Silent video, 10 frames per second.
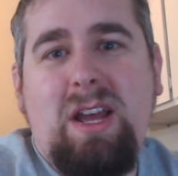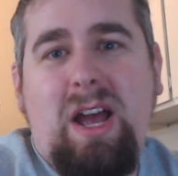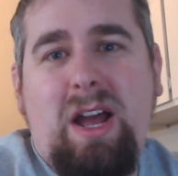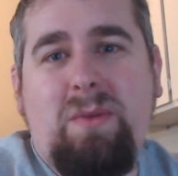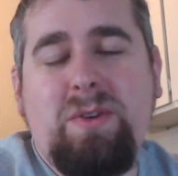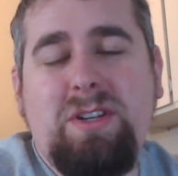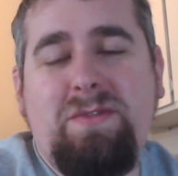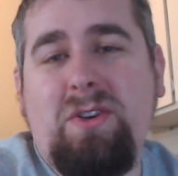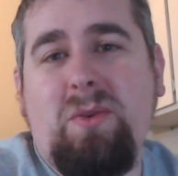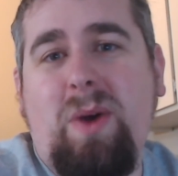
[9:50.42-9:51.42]
uh, which
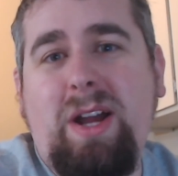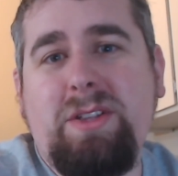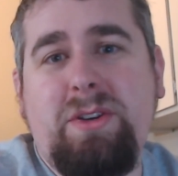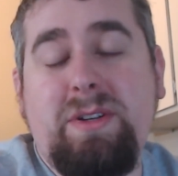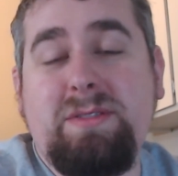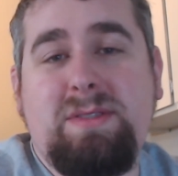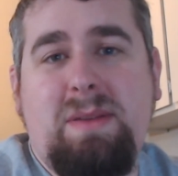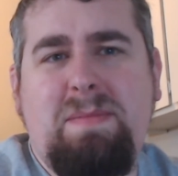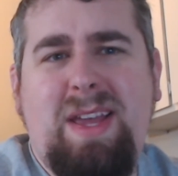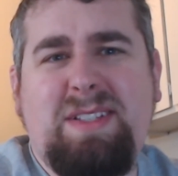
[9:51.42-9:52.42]
if you're a wilder is
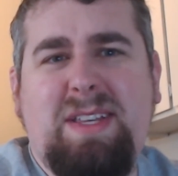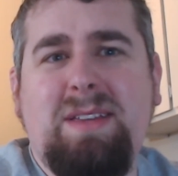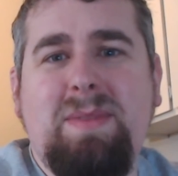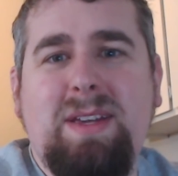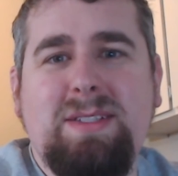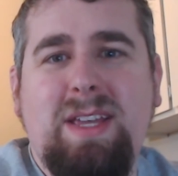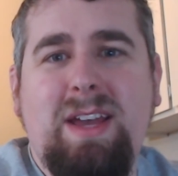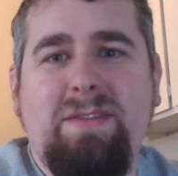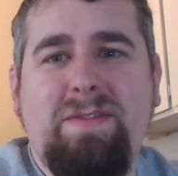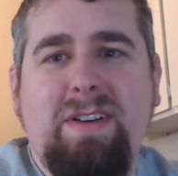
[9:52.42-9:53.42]
amazing because they
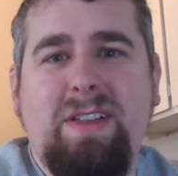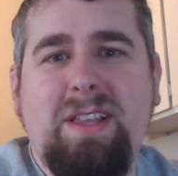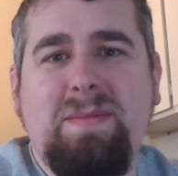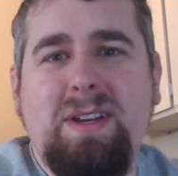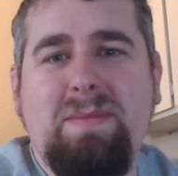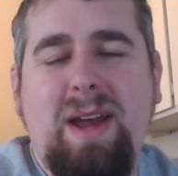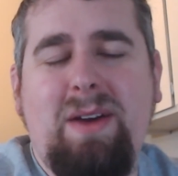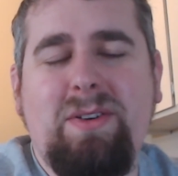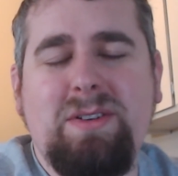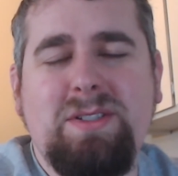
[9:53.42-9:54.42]
have very limited
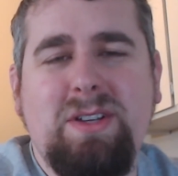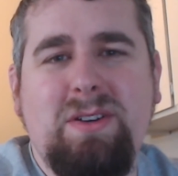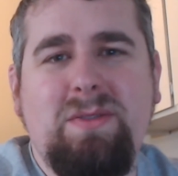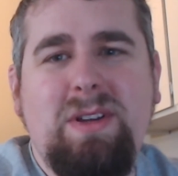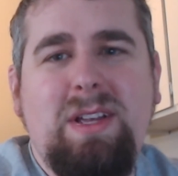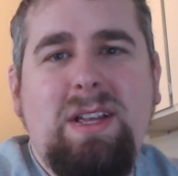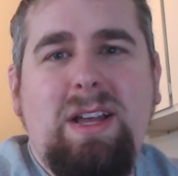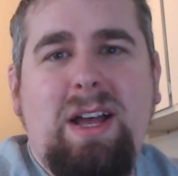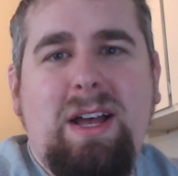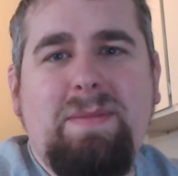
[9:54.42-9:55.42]
powers, so
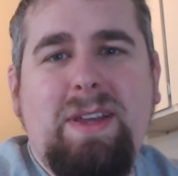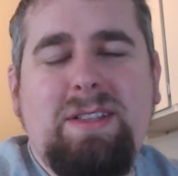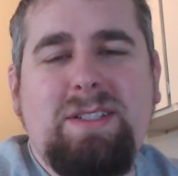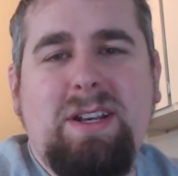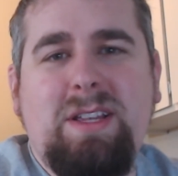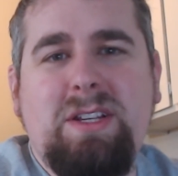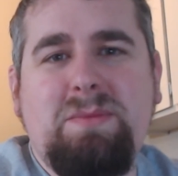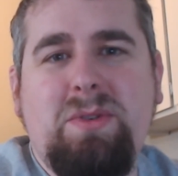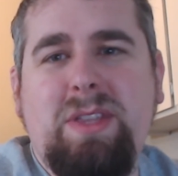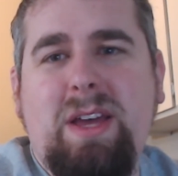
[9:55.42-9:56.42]
um, they can suddenly
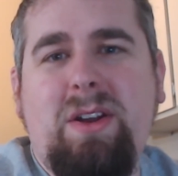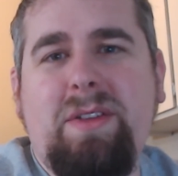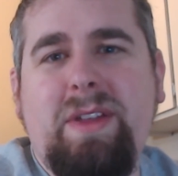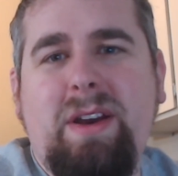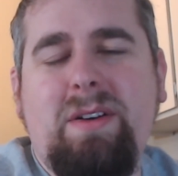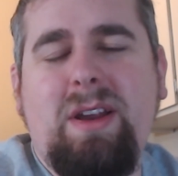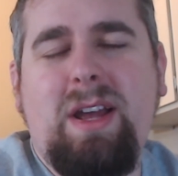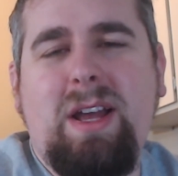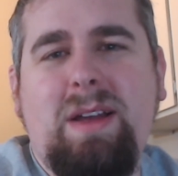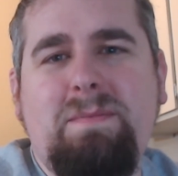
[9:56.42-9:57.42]
just put that on there
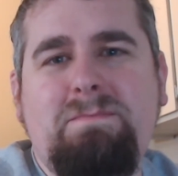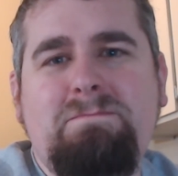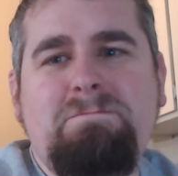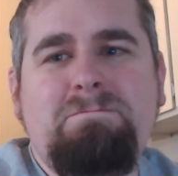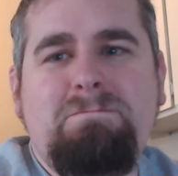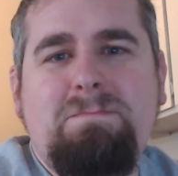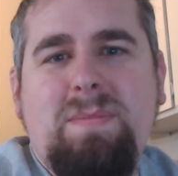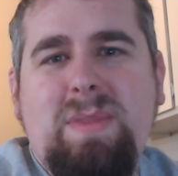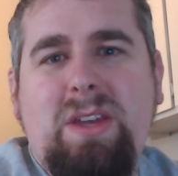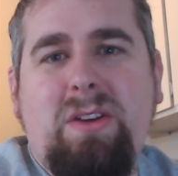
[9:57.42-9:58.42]

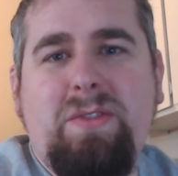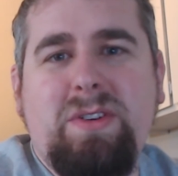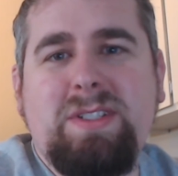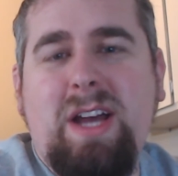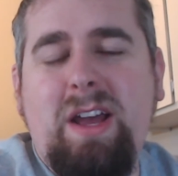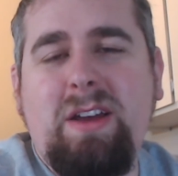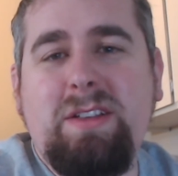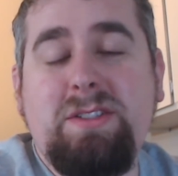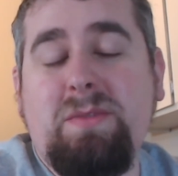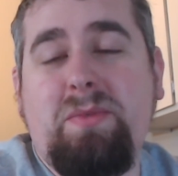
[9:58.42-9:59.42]
you know, if you're a Psion,
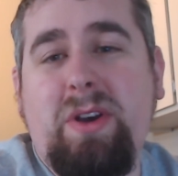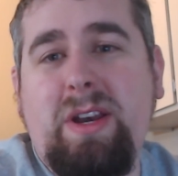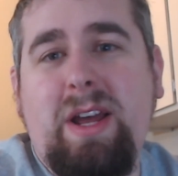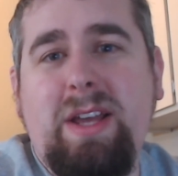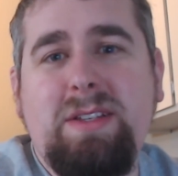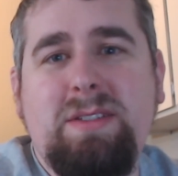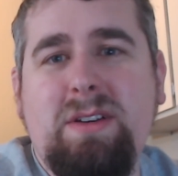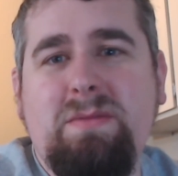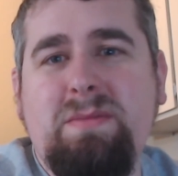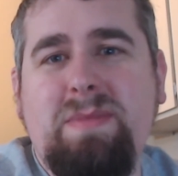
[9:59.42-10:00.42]
it's still pretty nice.
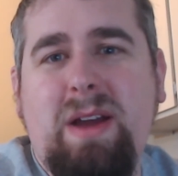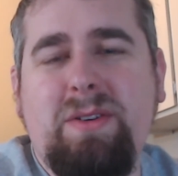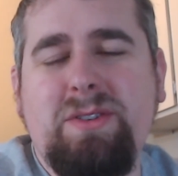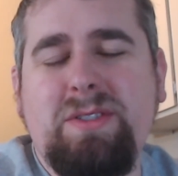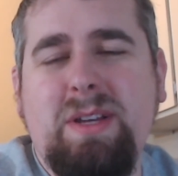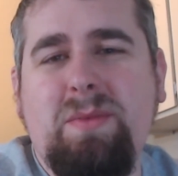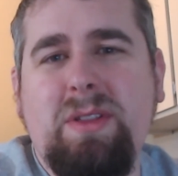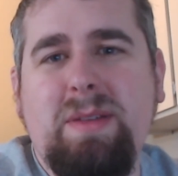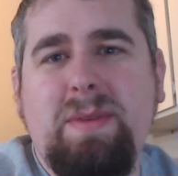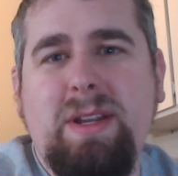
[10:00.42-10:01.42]
Their powers are
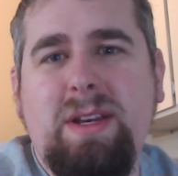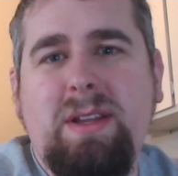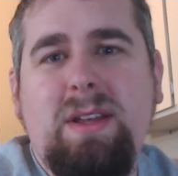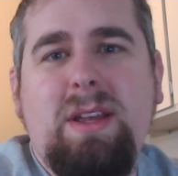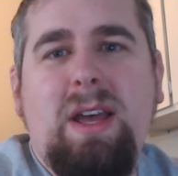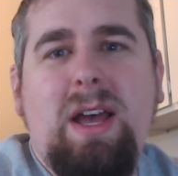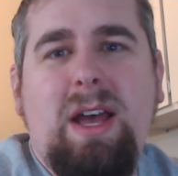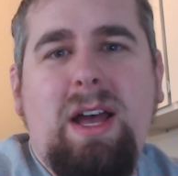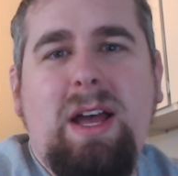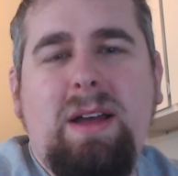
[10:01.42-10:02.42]
somewhat limited.
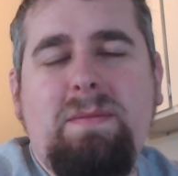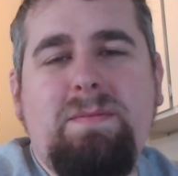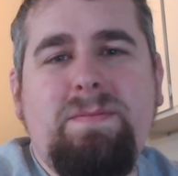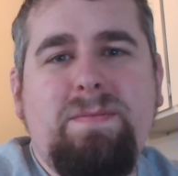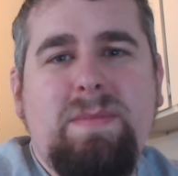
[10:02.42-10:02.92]
Um,